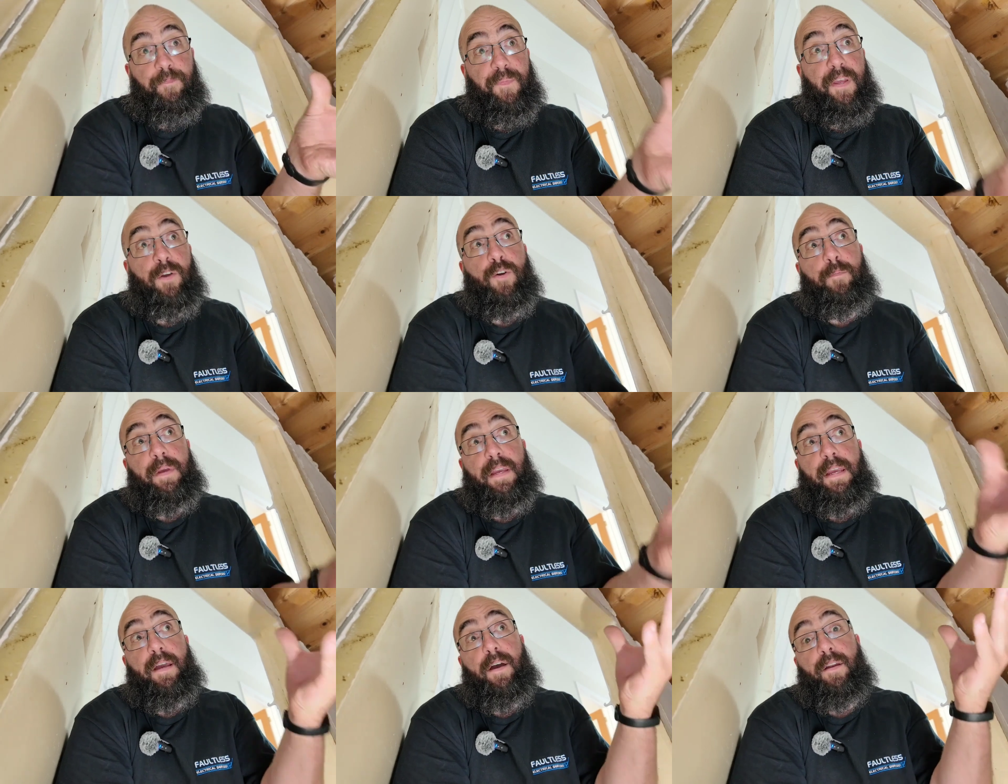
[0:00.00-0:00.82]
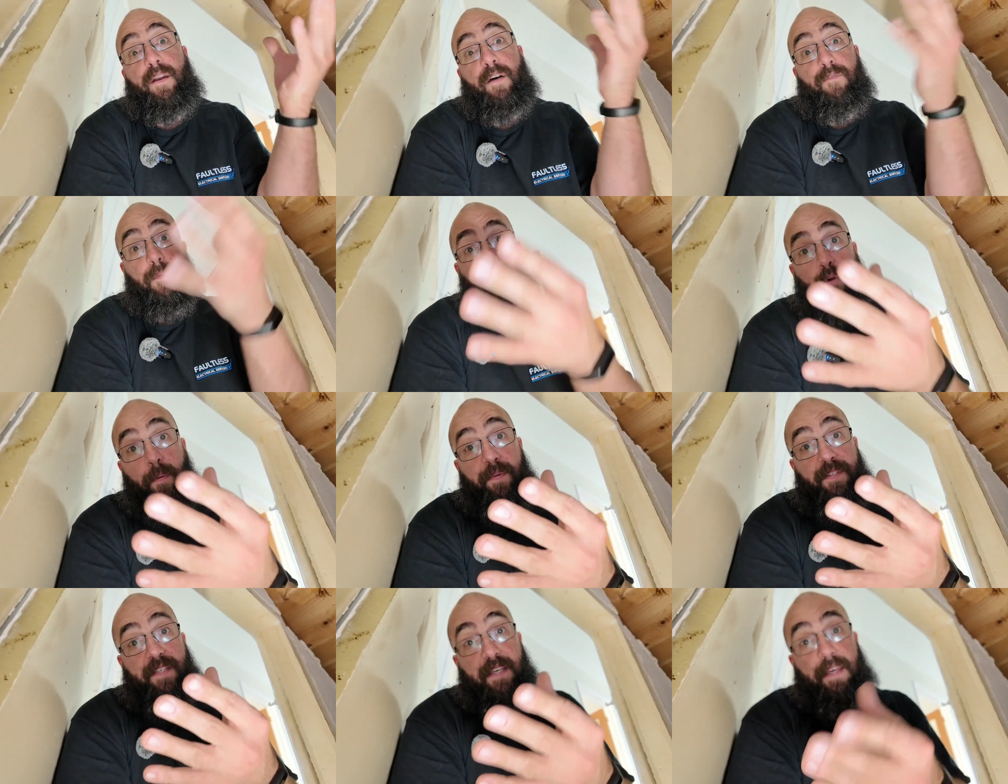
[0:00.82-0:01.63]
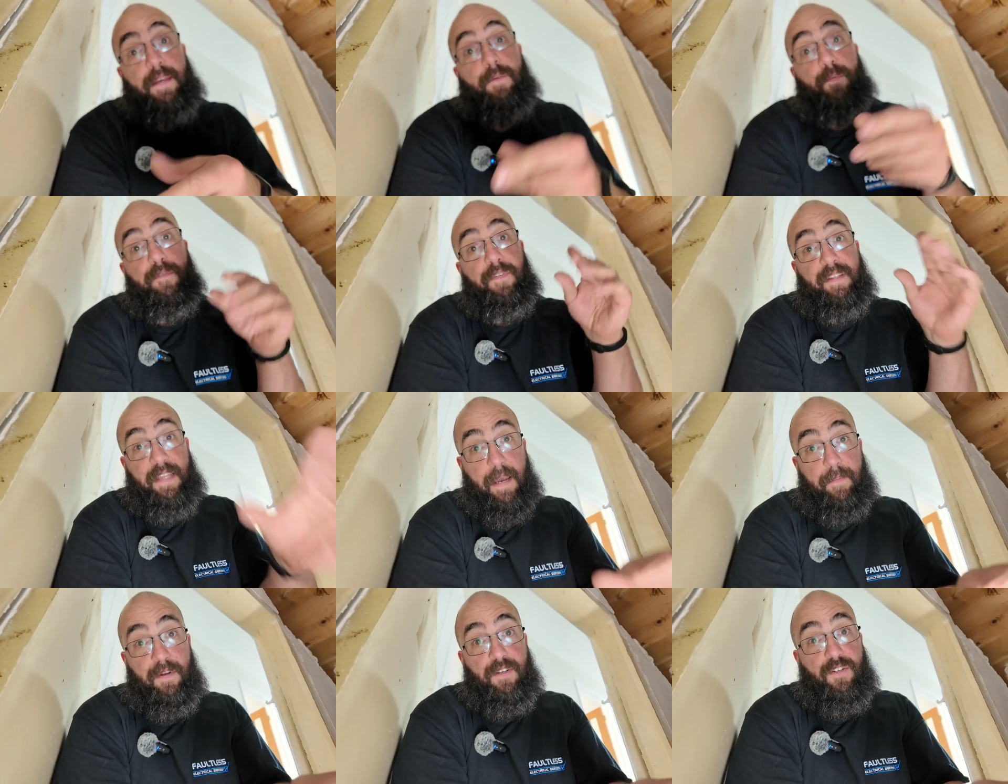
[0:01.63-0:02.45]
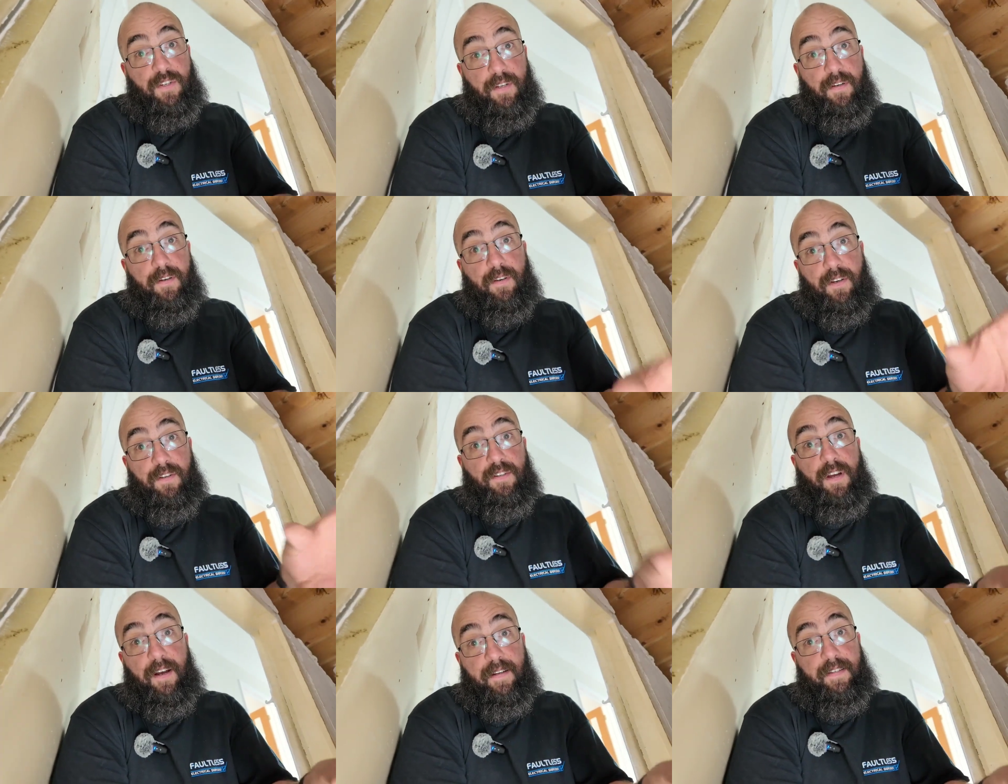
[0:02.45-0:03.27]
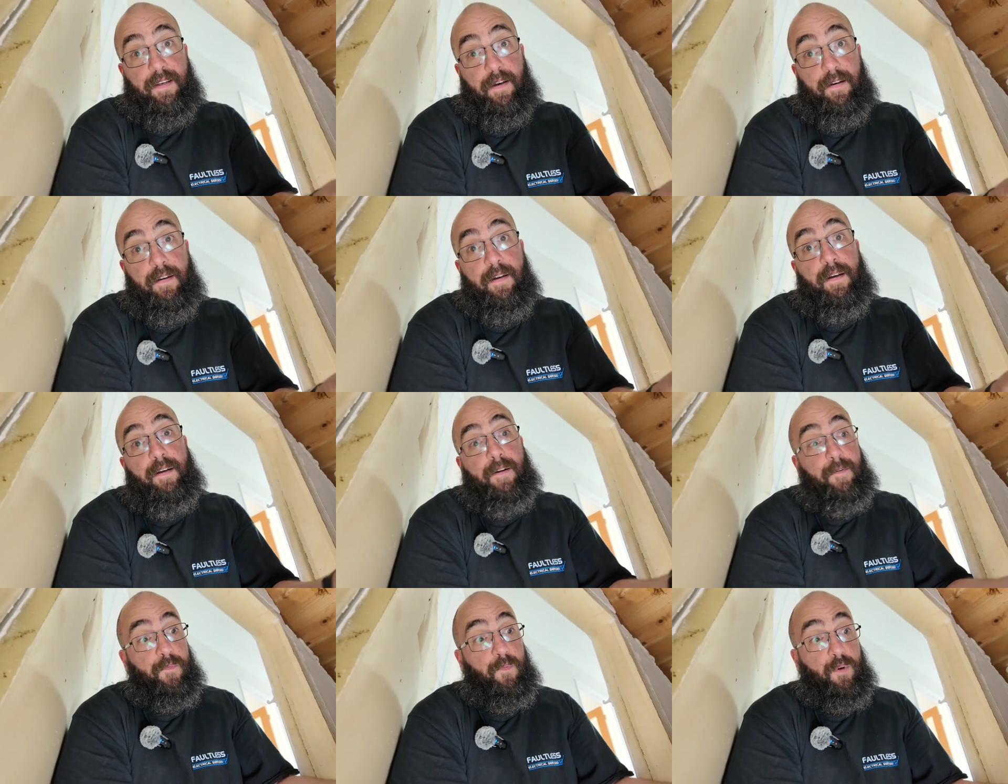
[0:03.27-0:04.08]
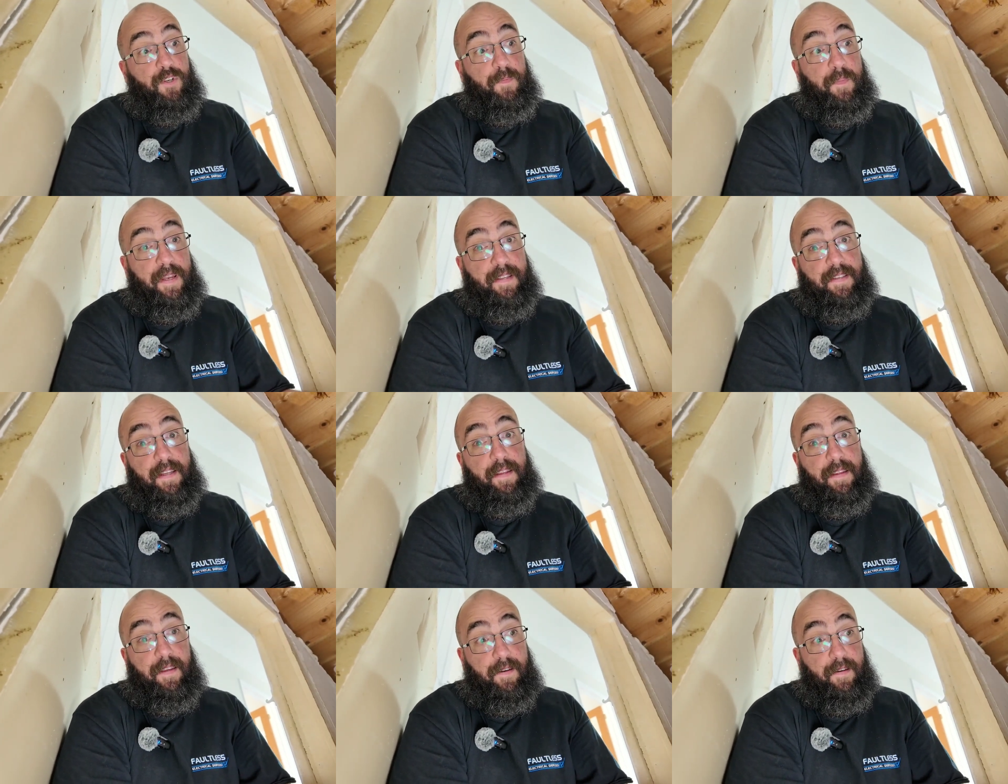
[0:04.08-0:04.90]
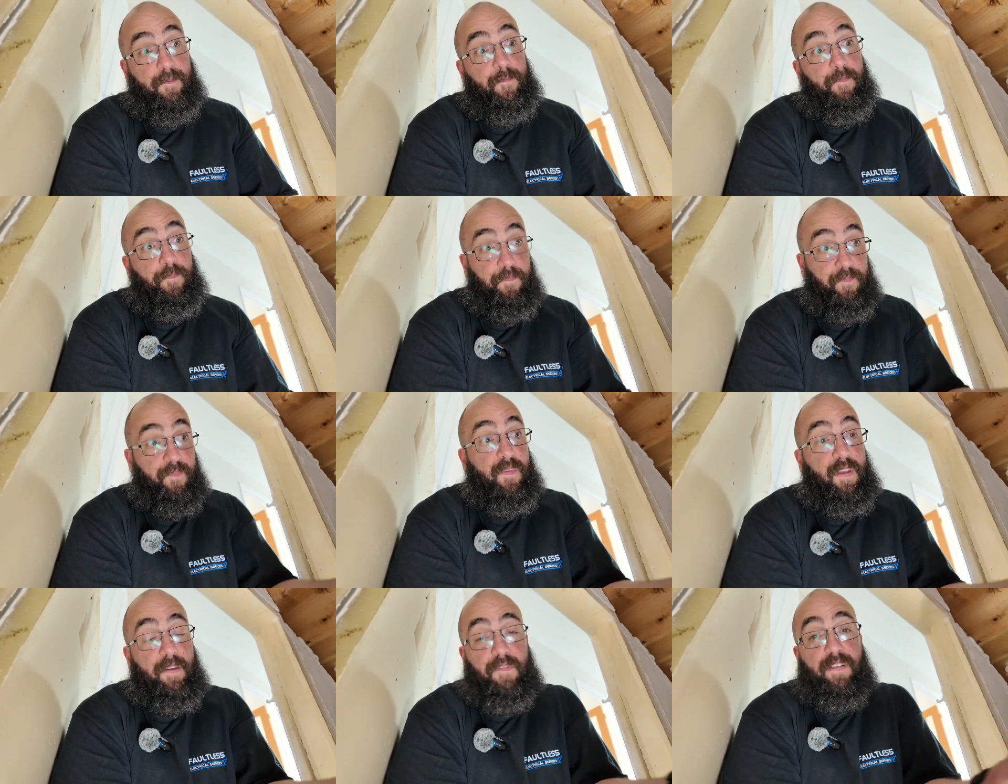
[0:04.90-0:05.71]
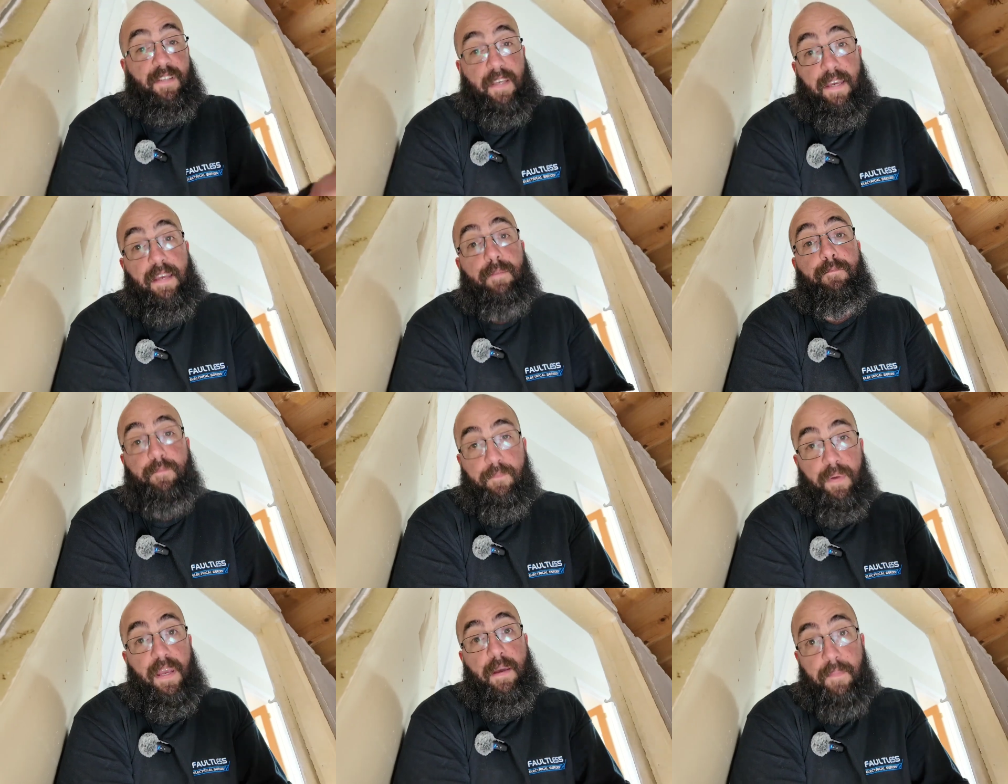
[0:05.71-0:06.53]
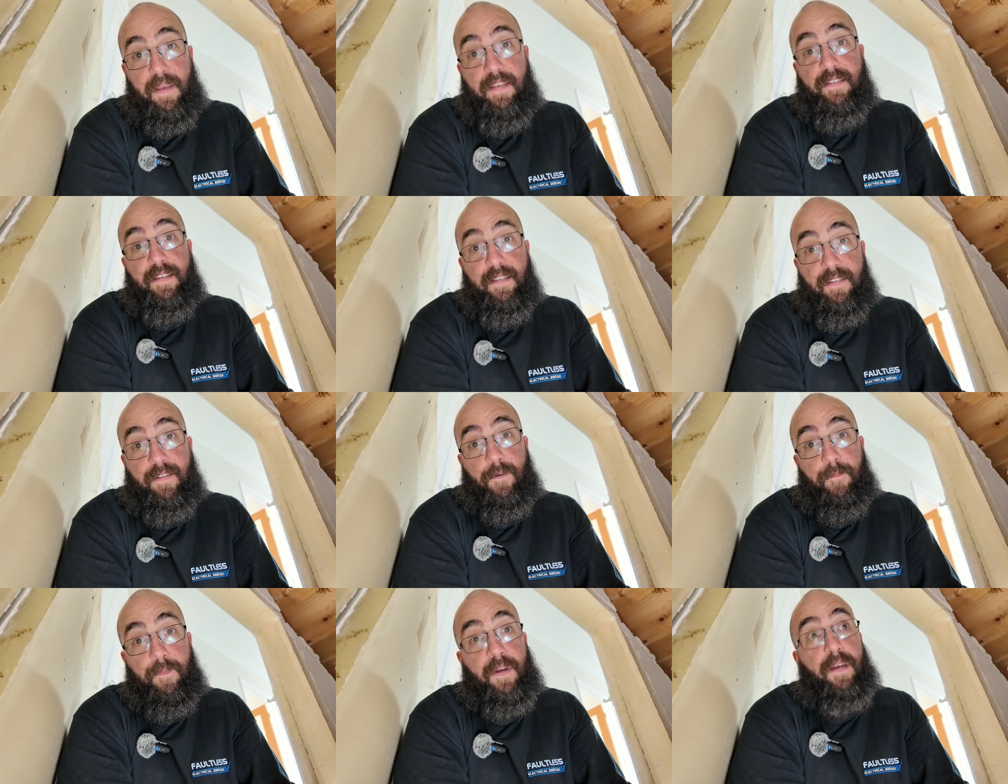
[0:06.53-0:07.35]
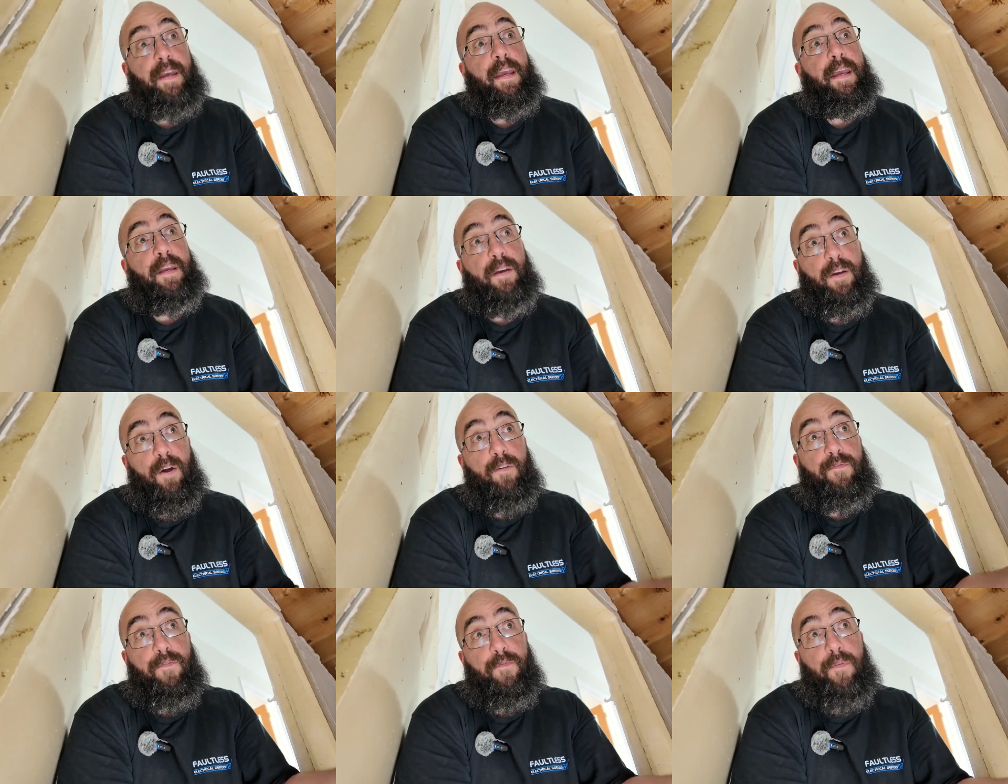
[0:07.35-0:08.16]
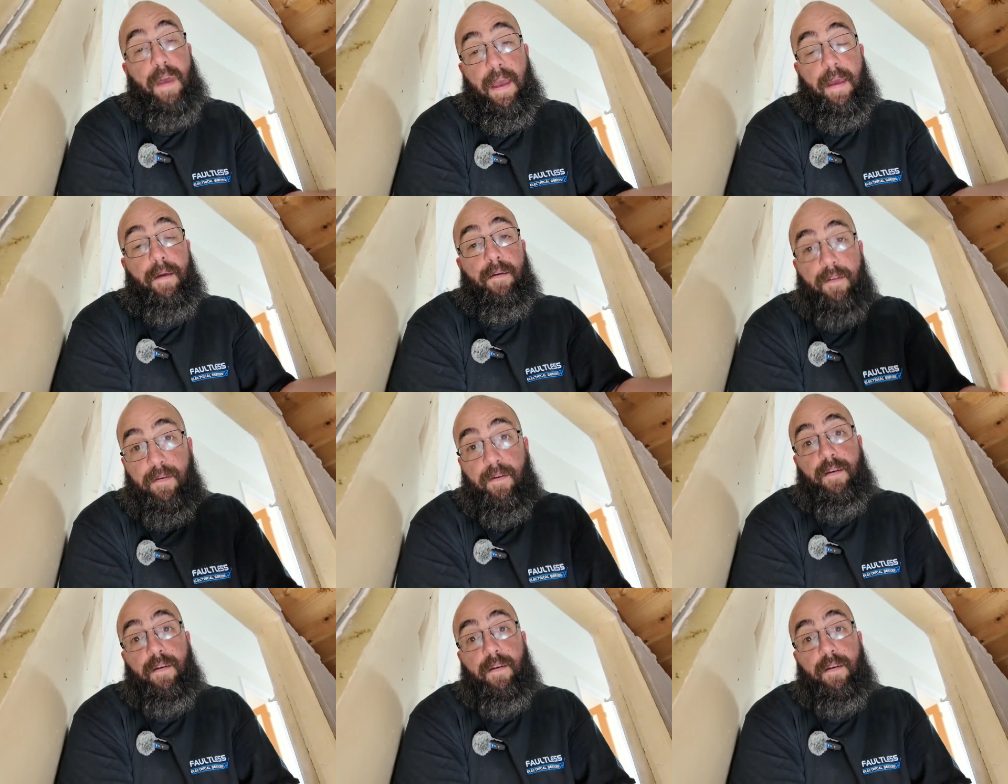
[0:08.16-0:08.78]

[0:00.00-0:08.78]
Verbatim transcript: there could be another property with a damaged conductor, which means that the if it's a PME system, it can go through there,